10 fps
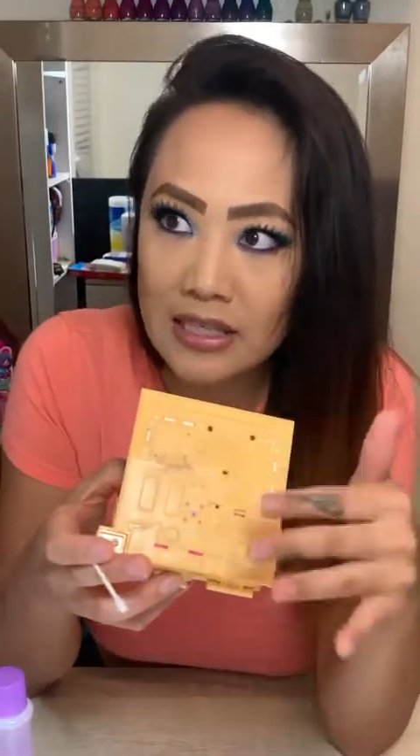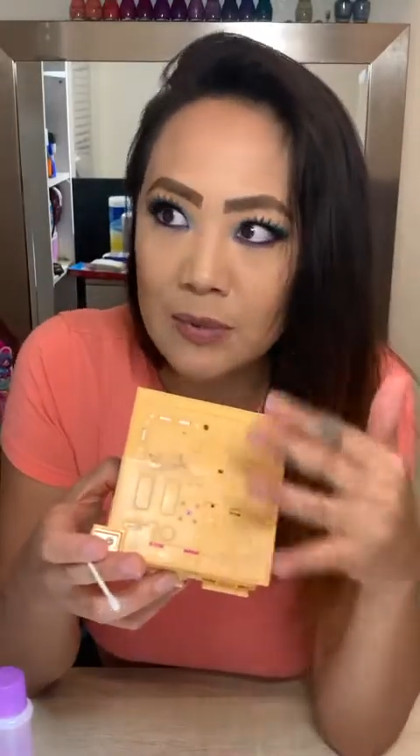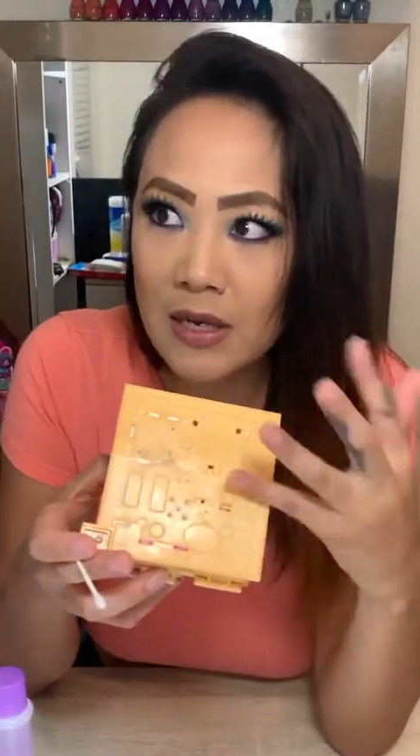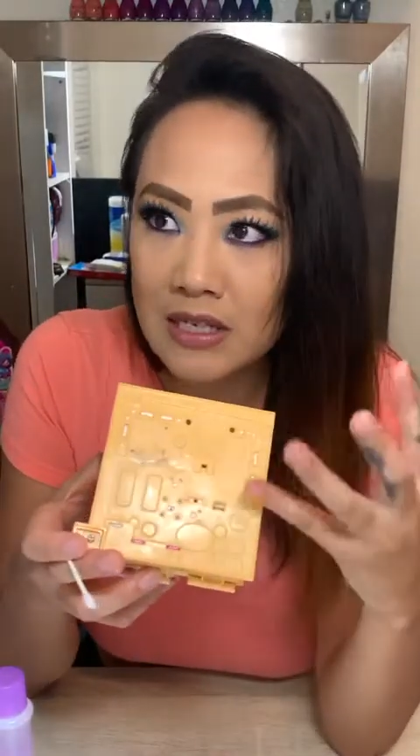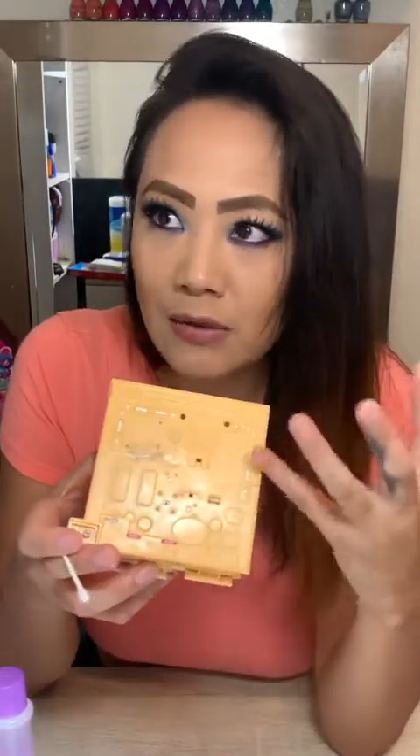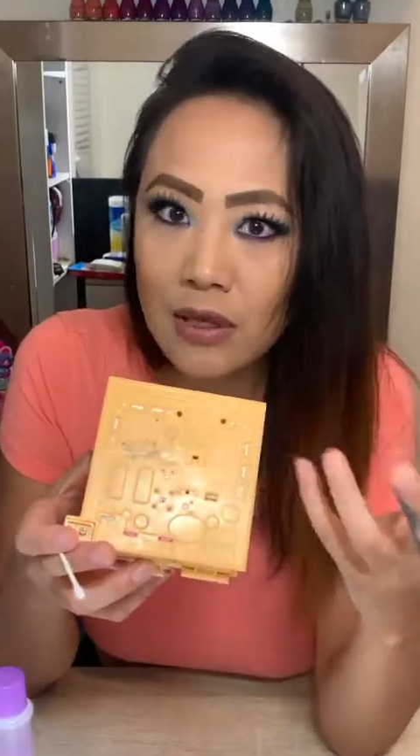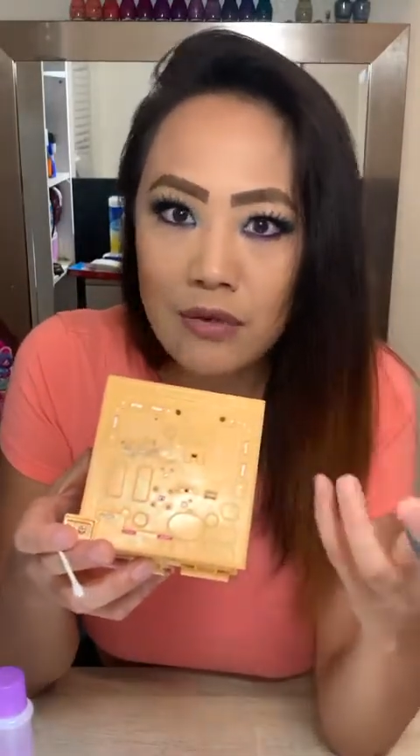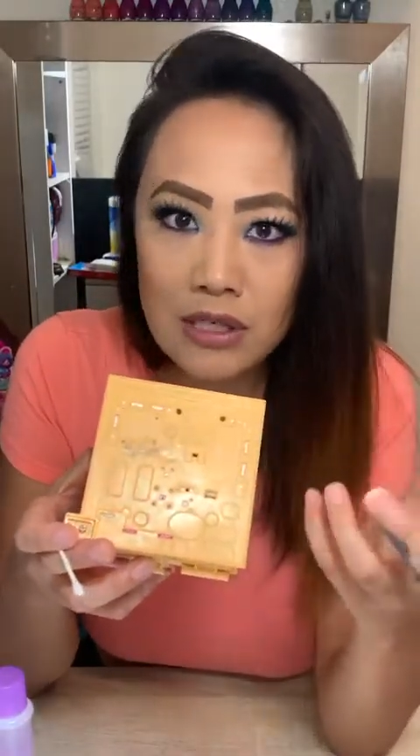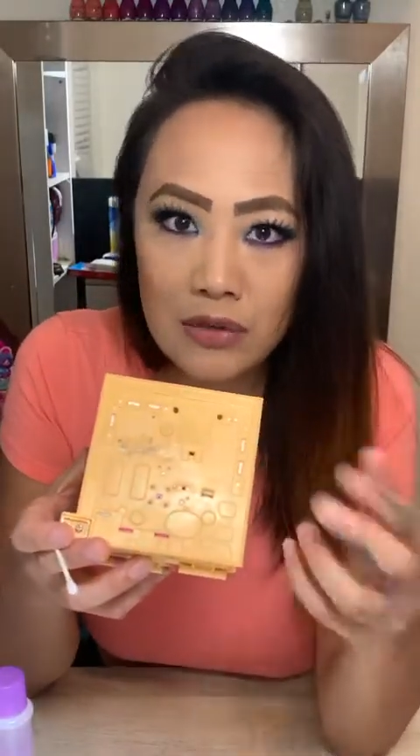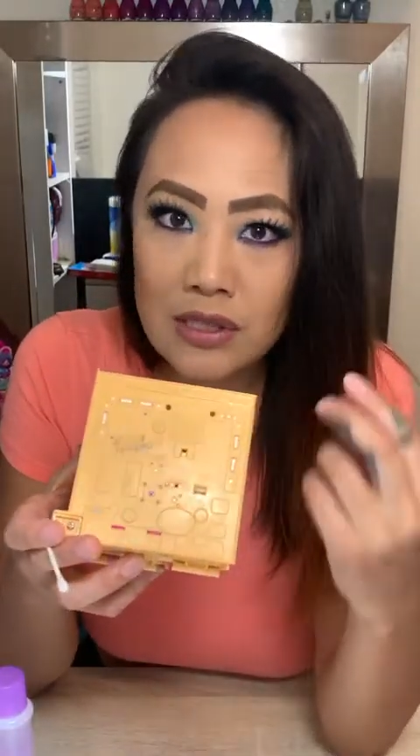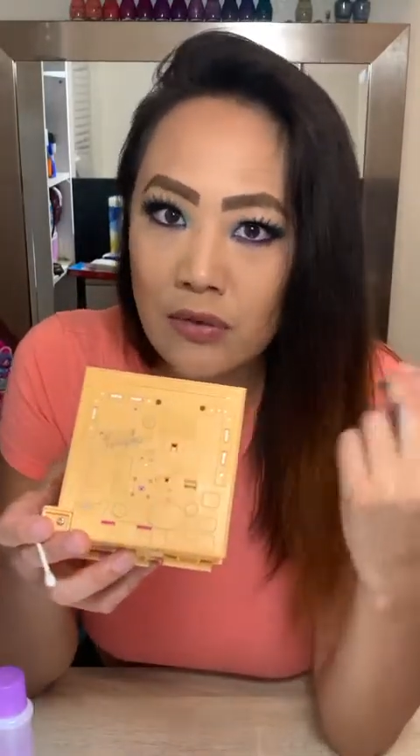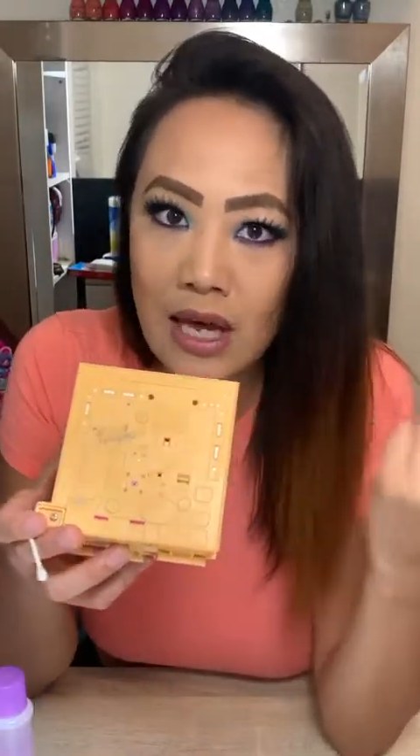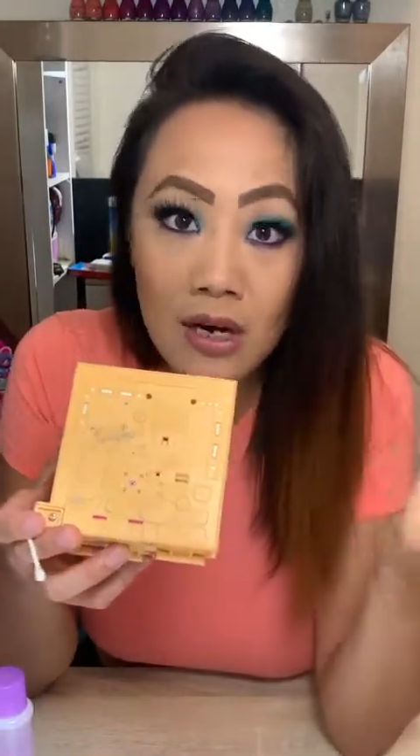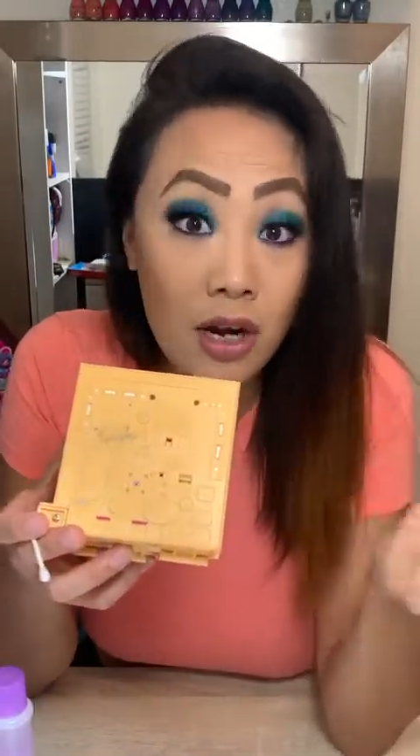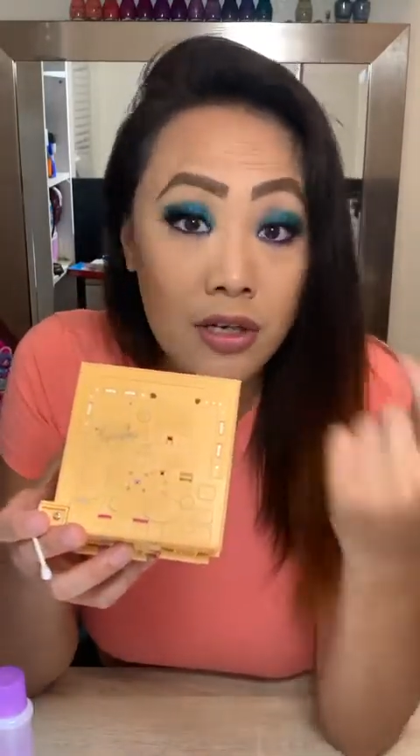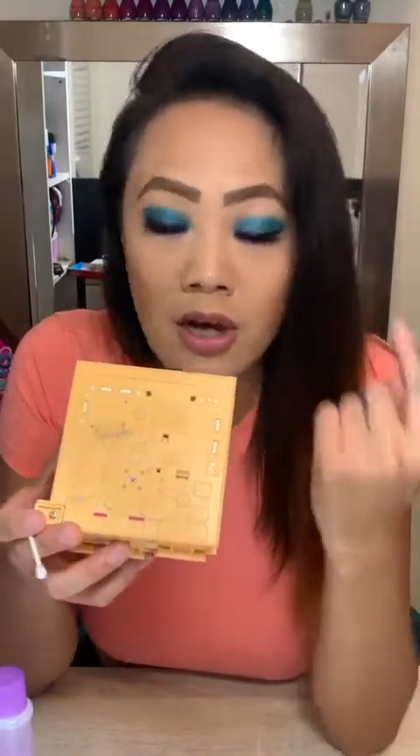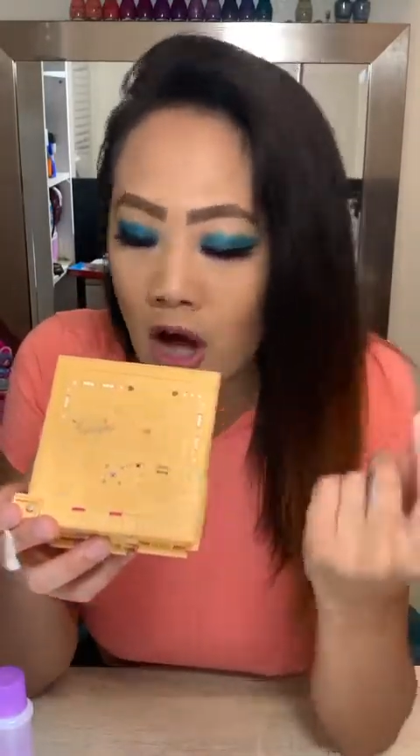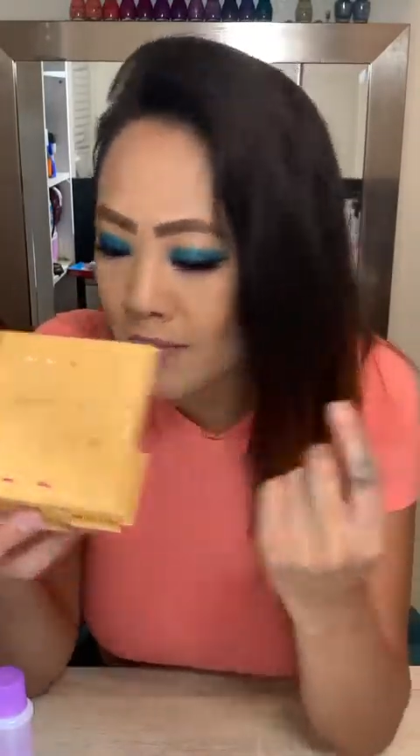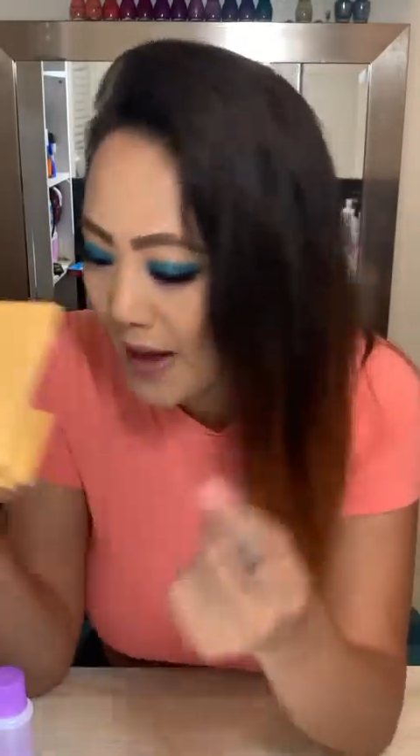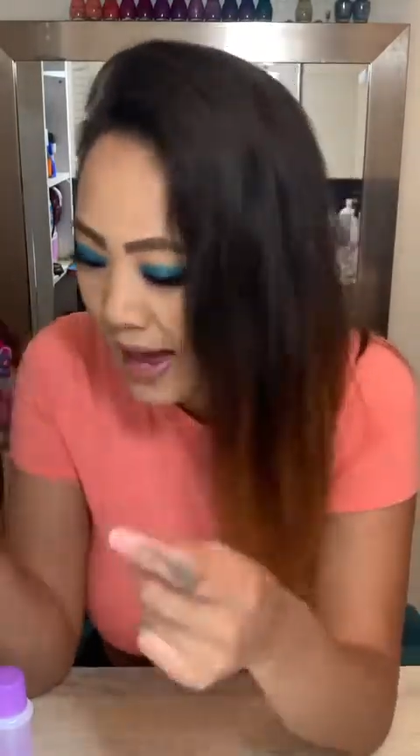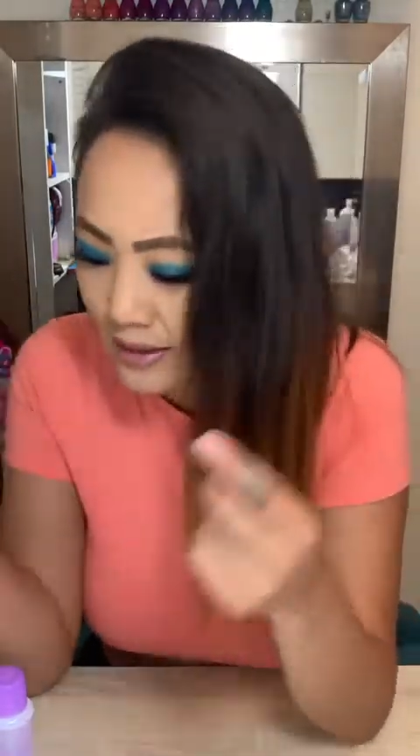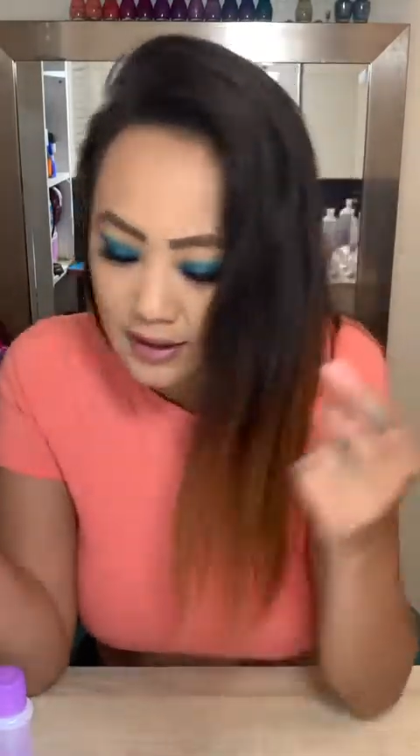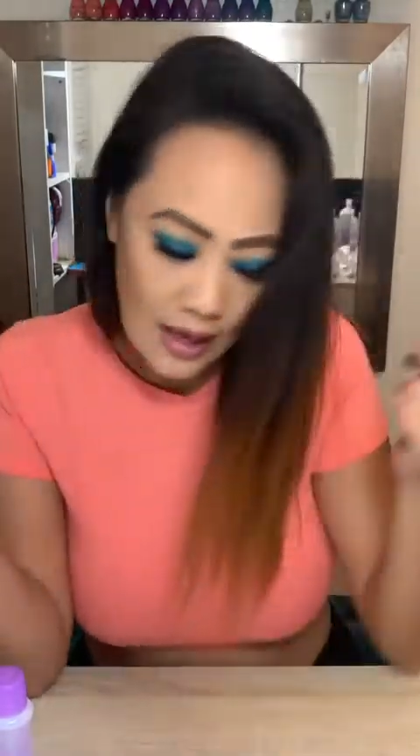So basically what you would do is you would get it on a cotton pad.